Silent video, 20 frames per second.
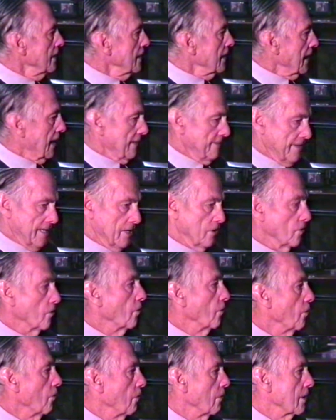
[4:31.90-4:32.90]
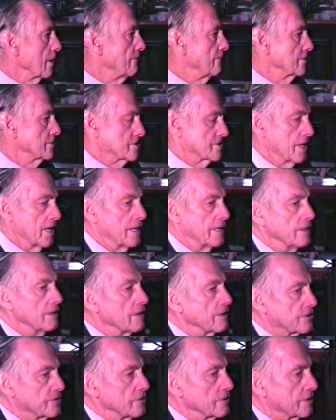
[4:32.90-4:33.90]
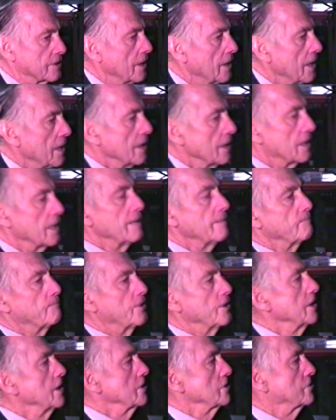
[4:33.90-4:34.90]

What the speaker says: And then all of a sudden I thought, them peas